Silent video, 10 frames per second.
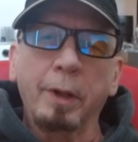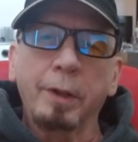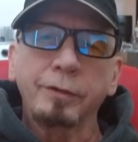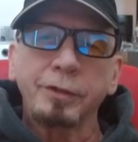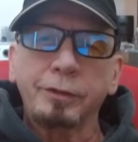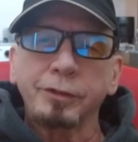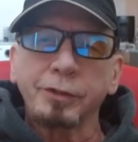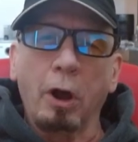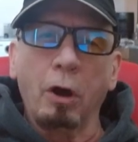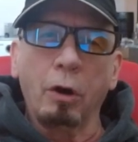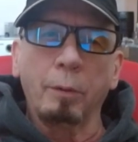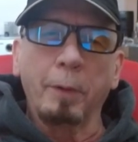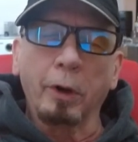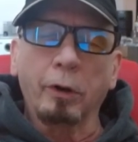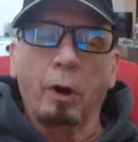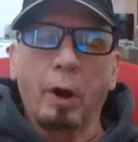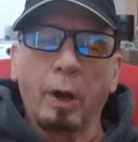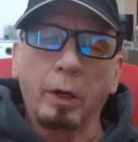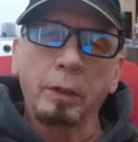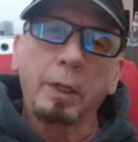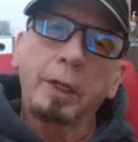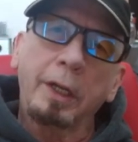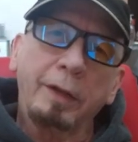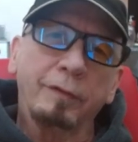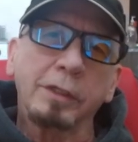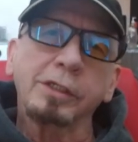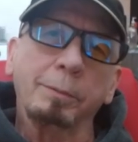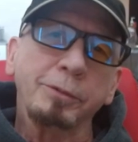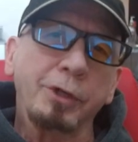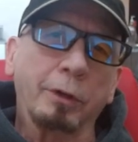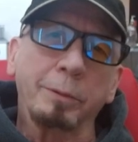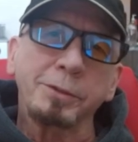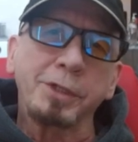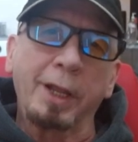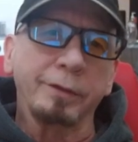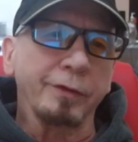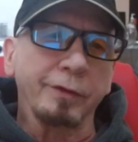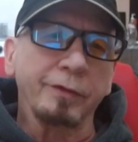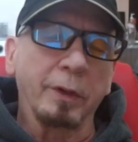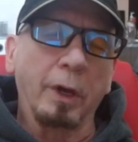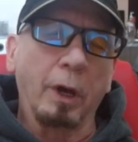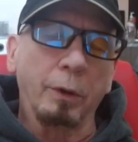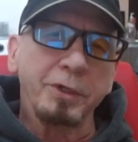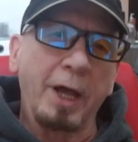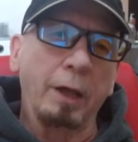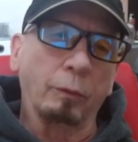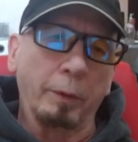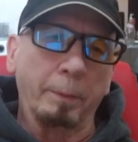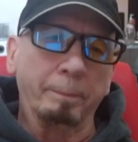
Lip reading: such as a home, a car, even in some circumstances, a hotel room.